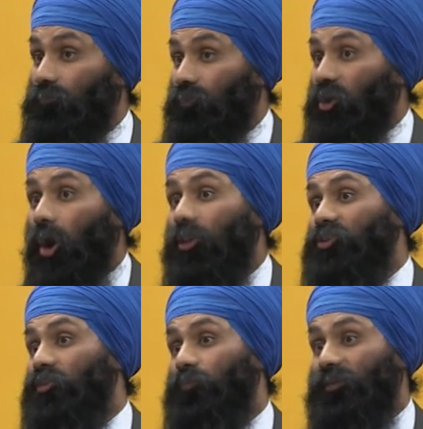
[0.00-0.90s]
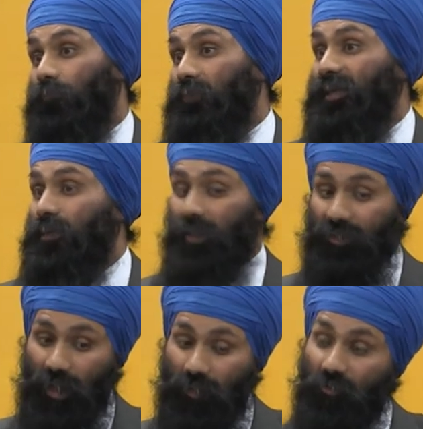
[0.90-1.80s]
regardless of what the media may
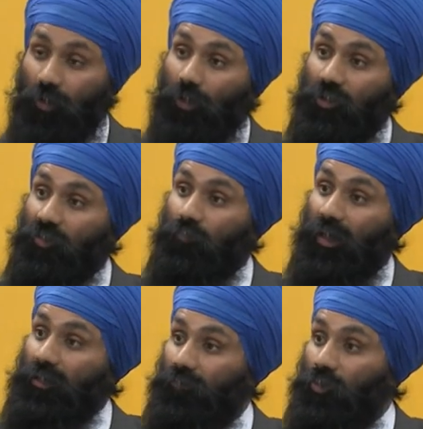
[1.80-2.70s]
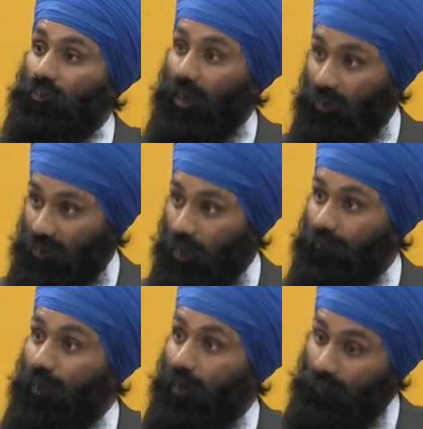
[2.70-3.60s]
say, regardless of what individuals like
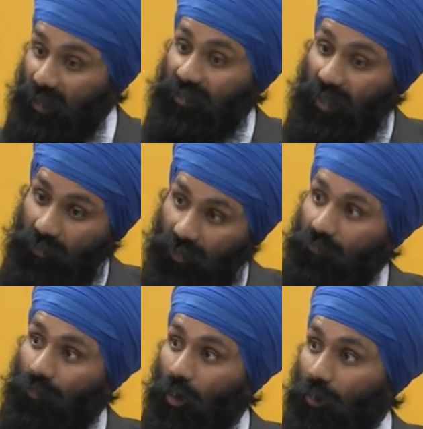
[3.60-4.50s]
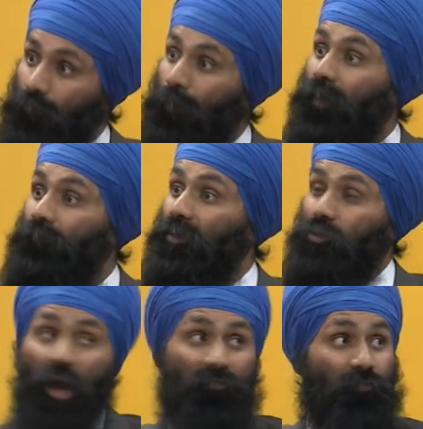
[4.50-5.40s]
yourself may say in this regard, they
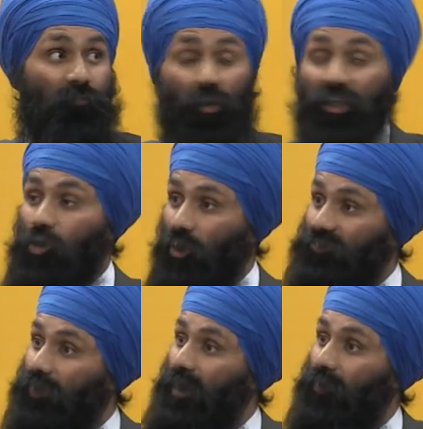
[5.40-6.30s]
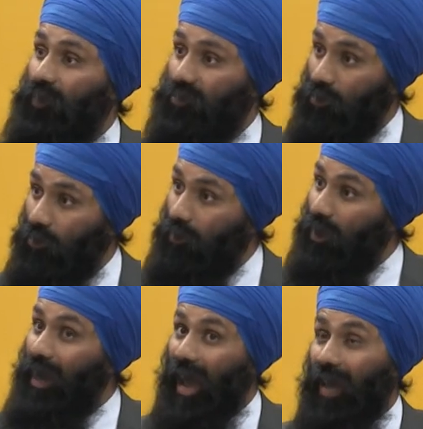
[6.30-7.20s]
do have a fully costed manifesto.
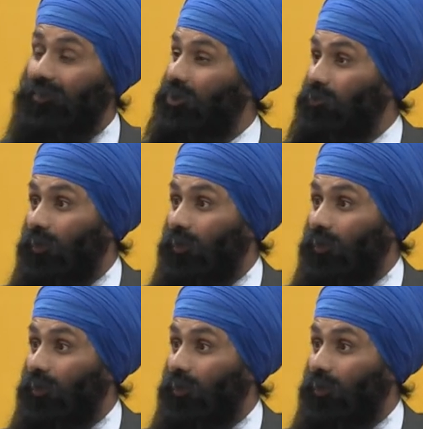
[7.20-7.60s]
And you know